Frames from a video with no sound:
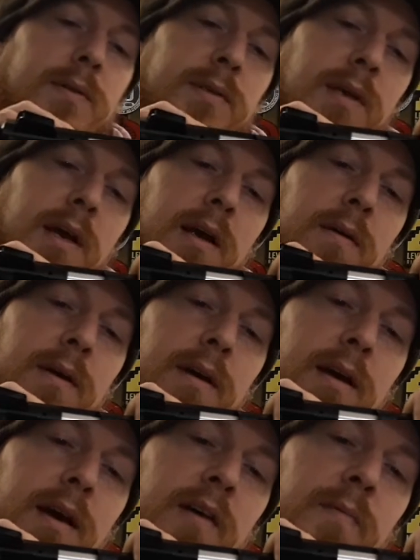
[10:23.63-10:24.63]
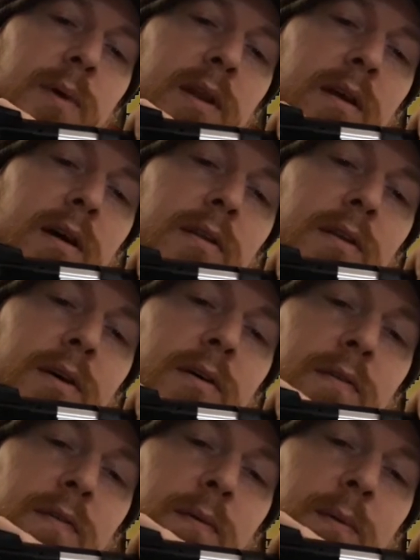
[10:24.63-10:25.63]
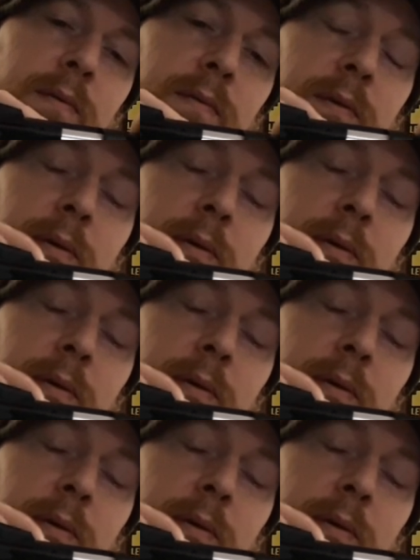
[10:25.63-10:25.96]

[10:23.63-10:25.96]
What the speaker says: So I've been on the hunt for one for